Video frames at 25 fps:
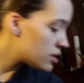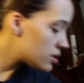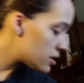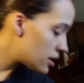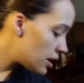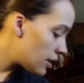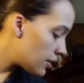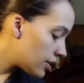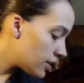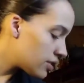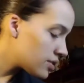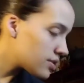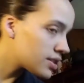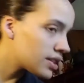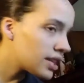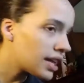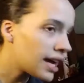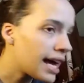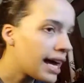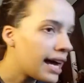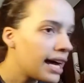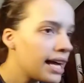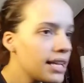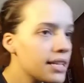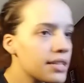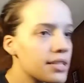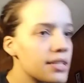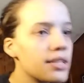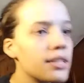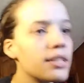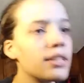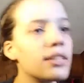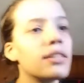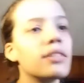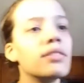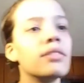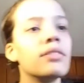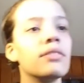So there's that.
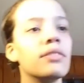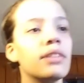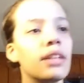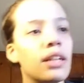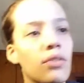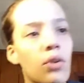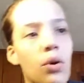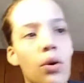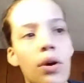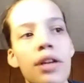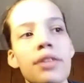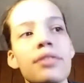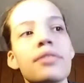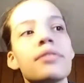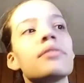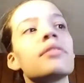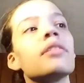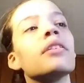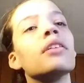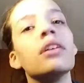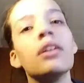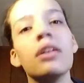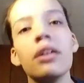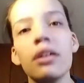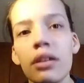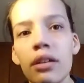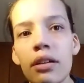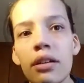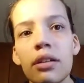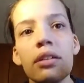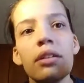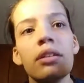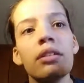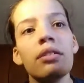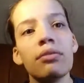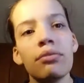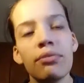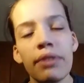And of course,
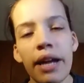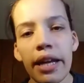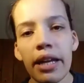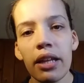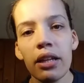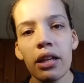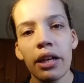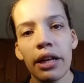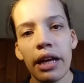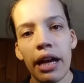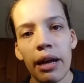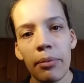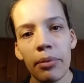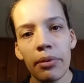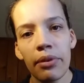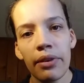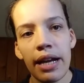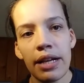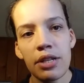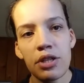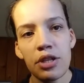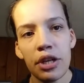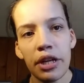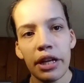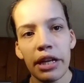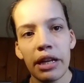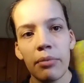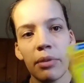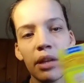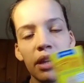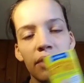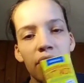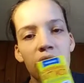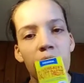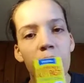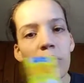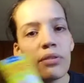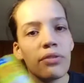regular diaper rash cream
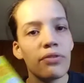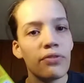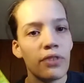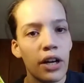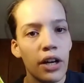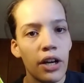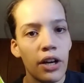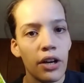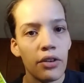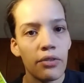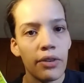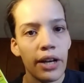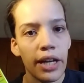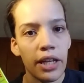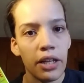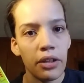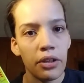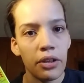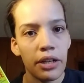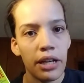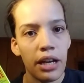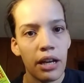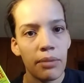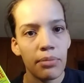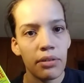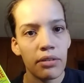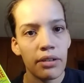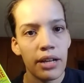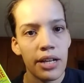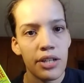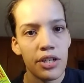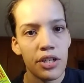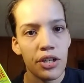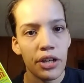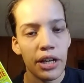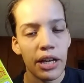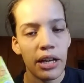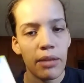if you prefer regular diaper
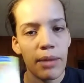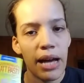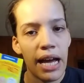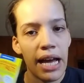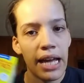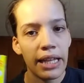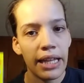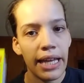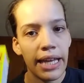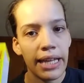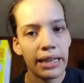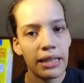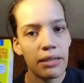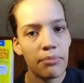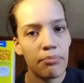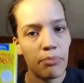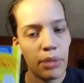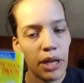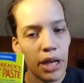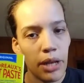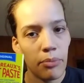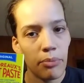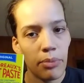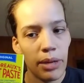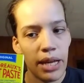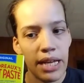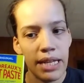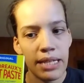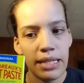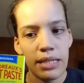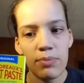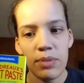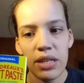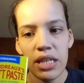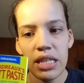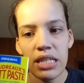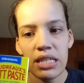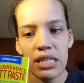rash cream. I like the butt
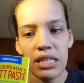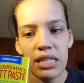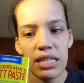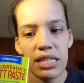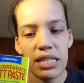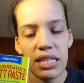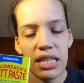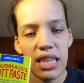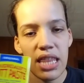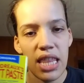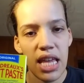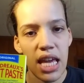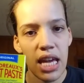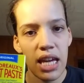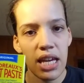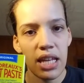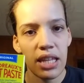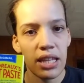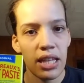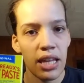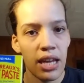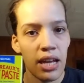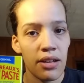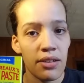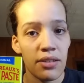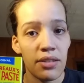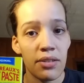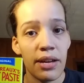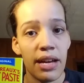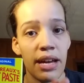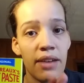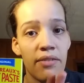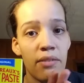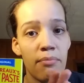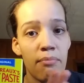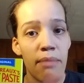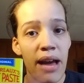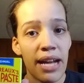paste because it's thick. They also
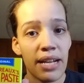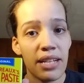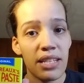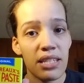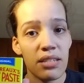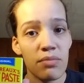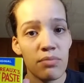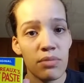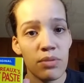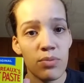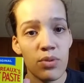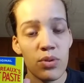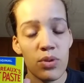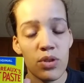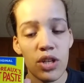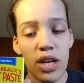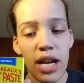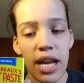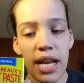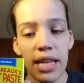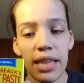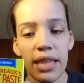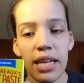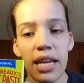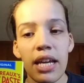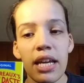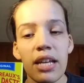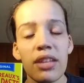have a maximum strength.